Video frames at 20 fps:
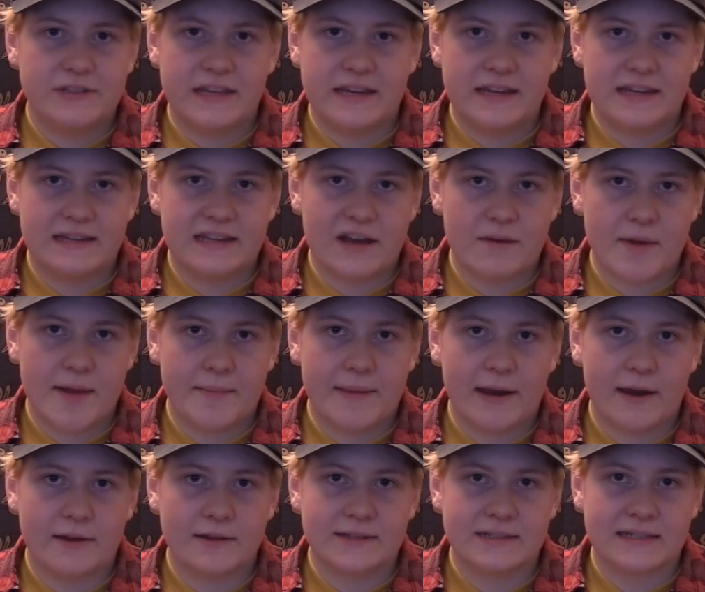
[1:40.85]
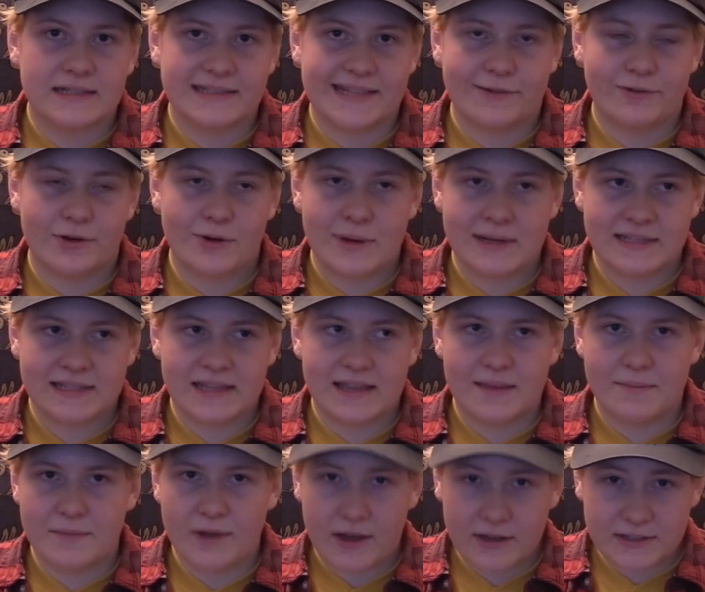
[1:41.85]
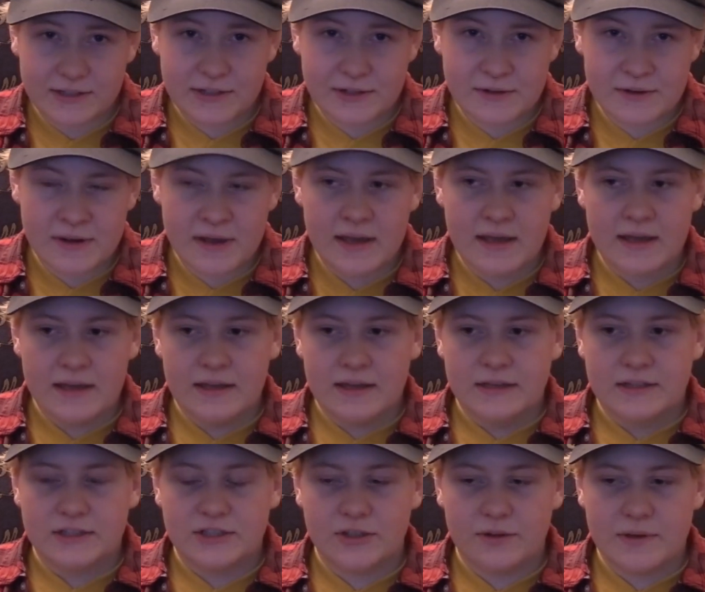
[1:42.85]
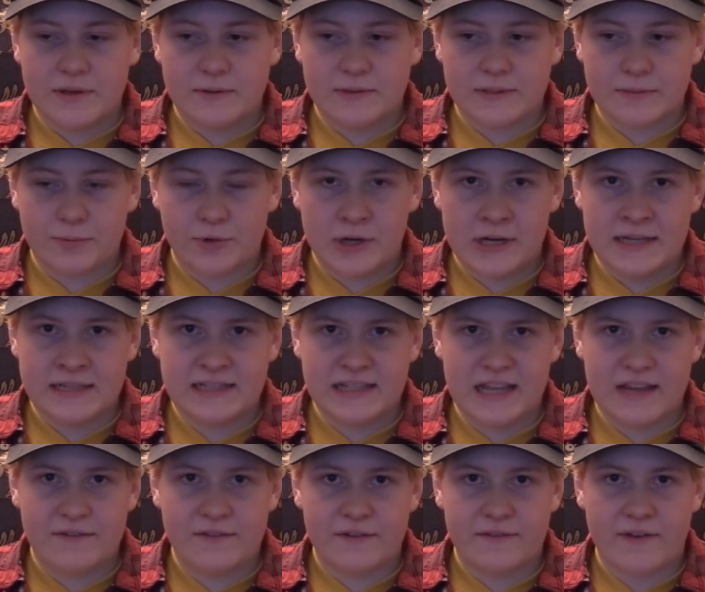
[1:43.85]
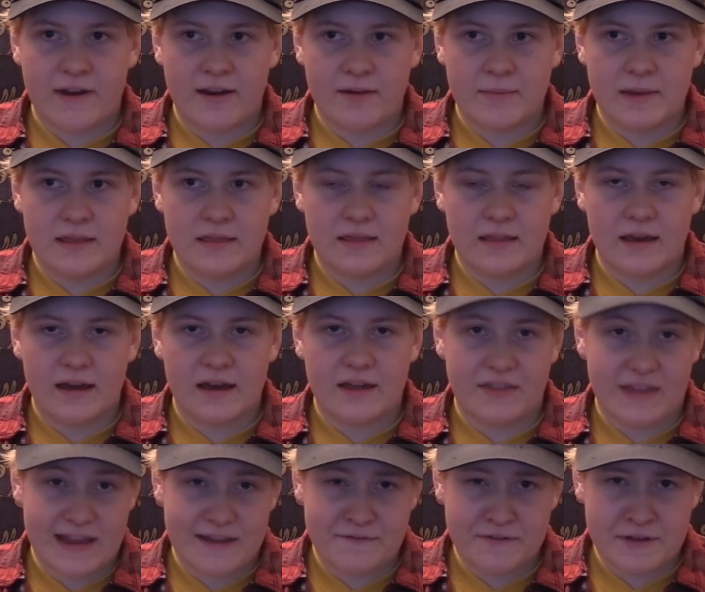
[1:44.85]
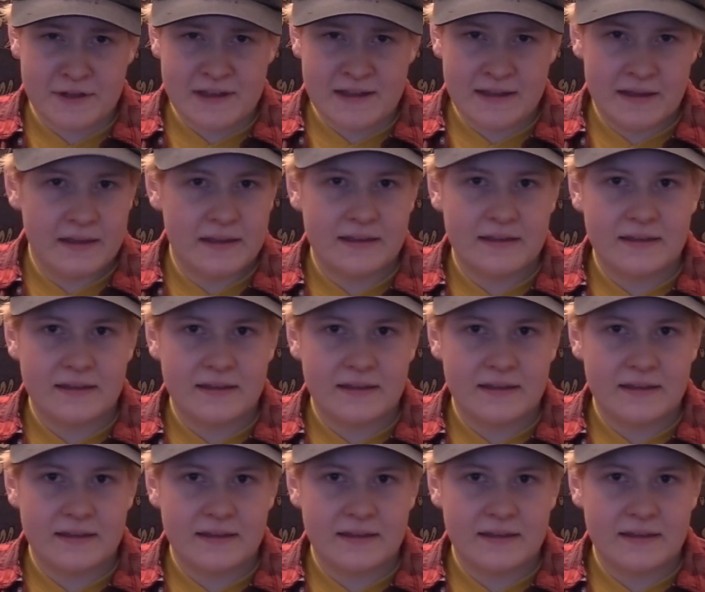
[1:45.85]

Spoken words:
They didn't tell my parents because I requested them not to, so it was a pretty safe environment, thankfully.